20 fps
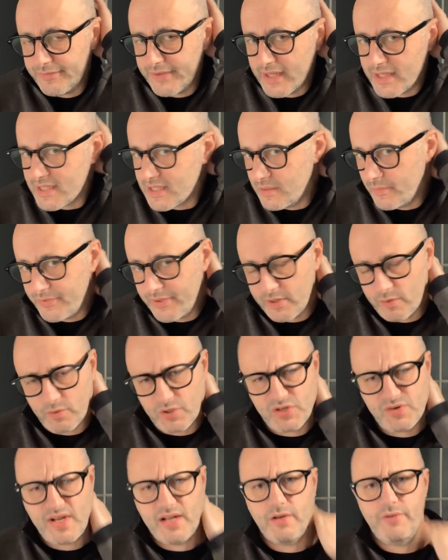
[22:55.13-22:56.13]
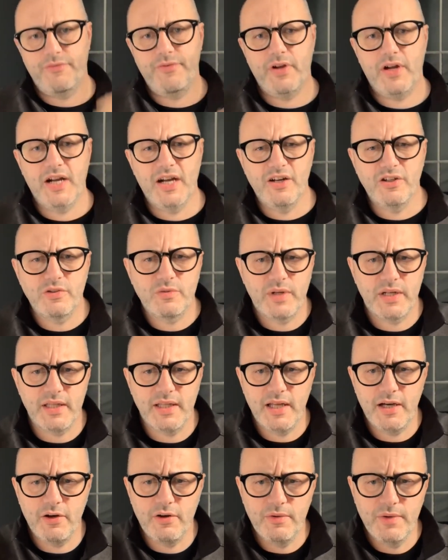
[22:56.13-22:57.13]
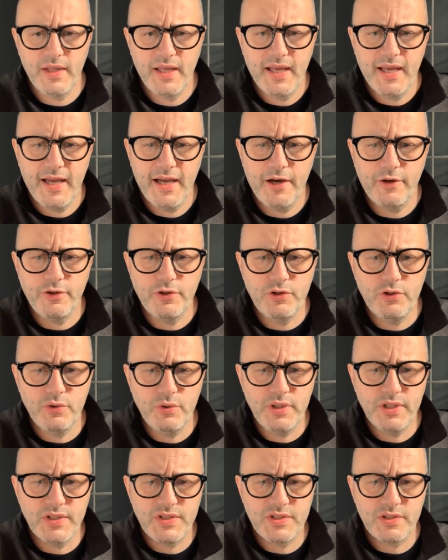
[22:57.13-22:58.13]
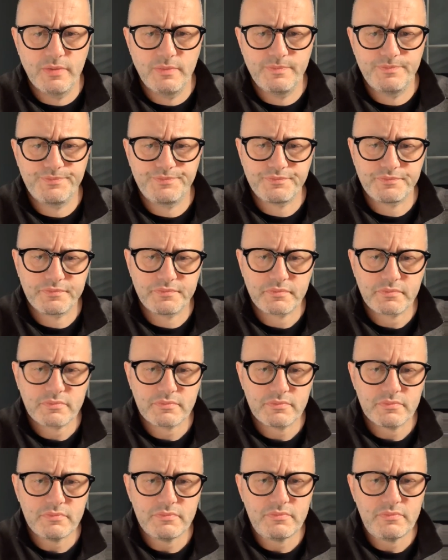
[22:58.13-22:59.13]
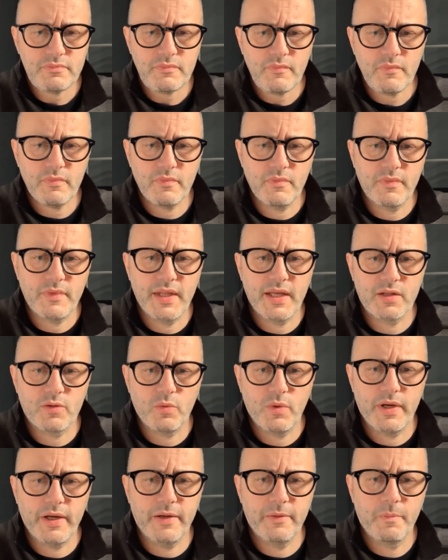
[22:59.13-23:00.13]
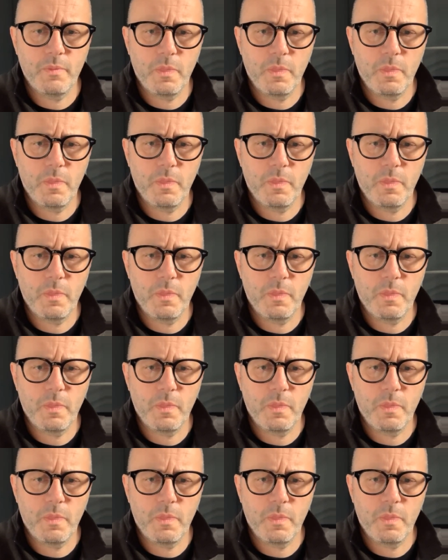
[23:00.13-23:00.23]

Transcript: That's something we're trying to figure out right now, how to do this in that way.